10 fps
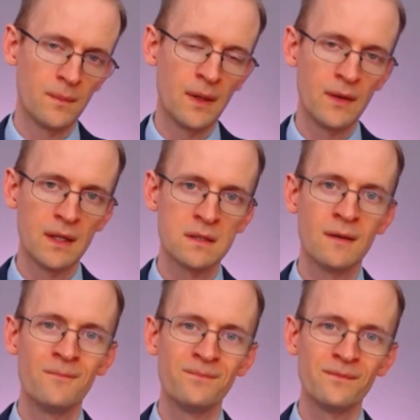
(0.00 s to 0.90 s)
period
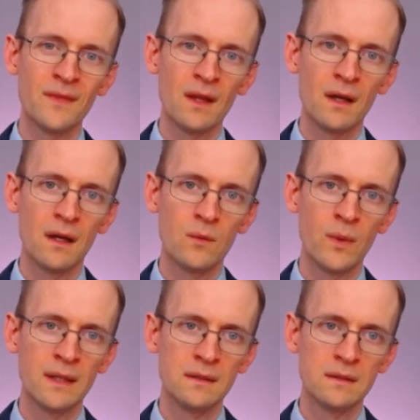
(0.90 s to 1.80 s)

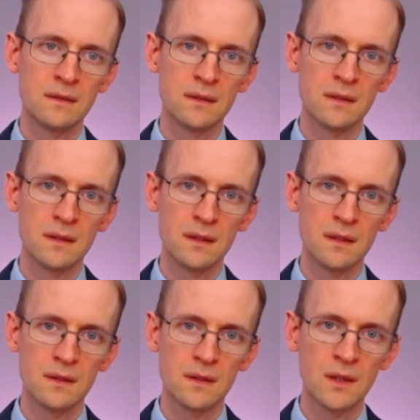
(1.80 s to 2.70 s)
when
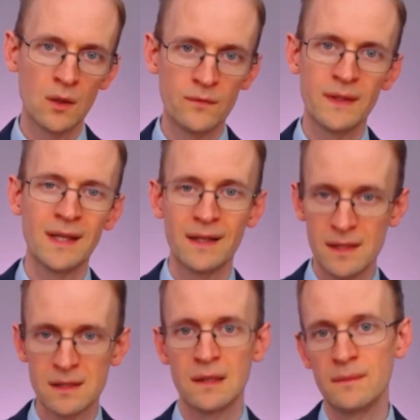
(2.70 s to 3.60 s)
COVID had
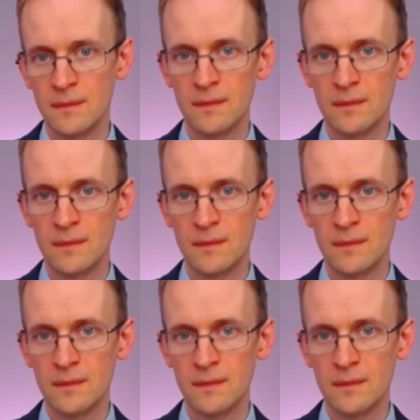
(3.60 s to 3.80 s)
its